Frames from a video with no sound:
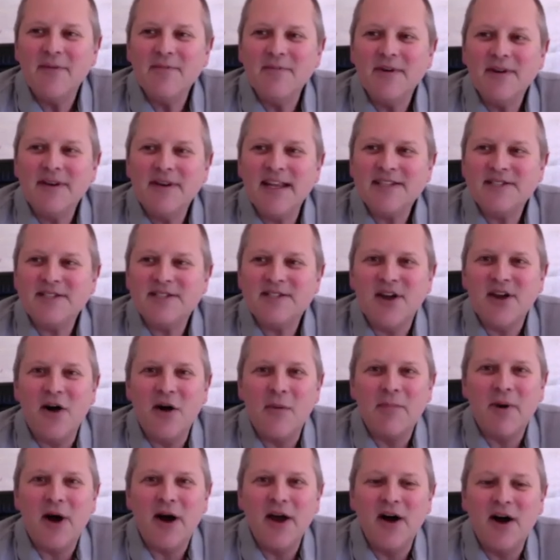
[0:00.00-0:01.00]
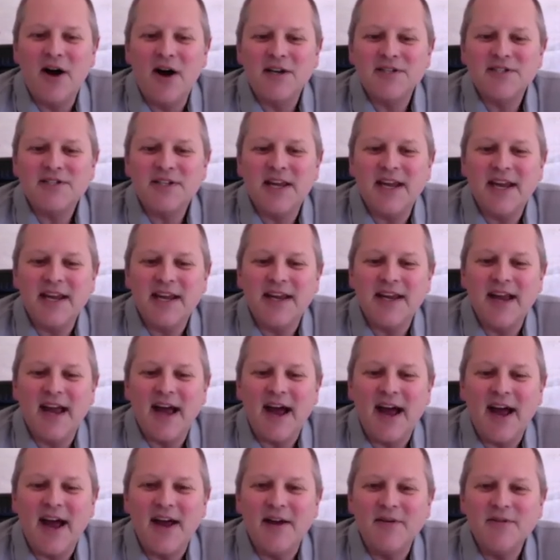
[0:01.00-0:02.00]
let's start by asking
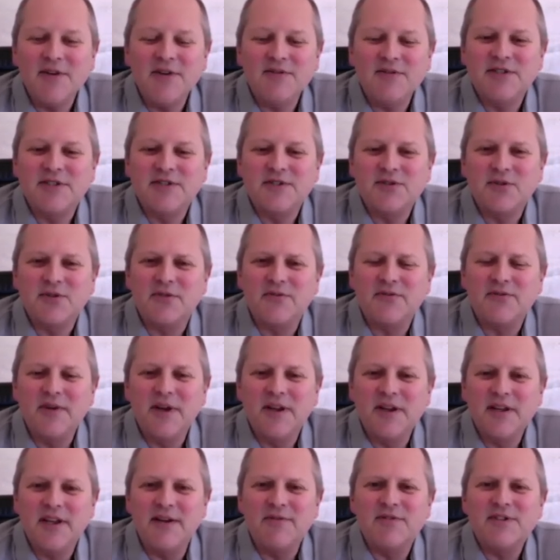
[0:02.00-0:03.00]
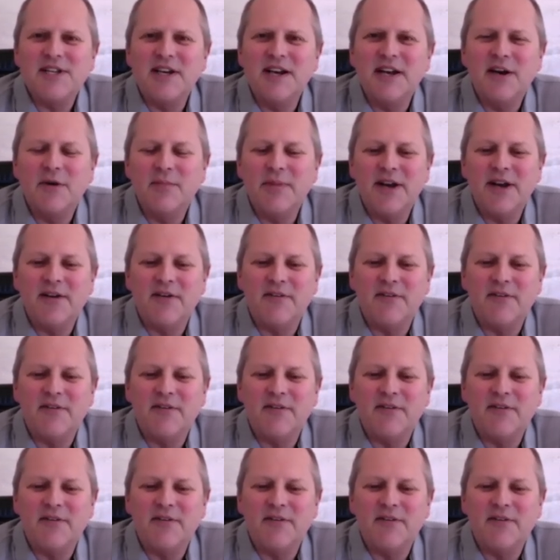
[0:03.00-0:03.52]
you to sort of give us a little bit of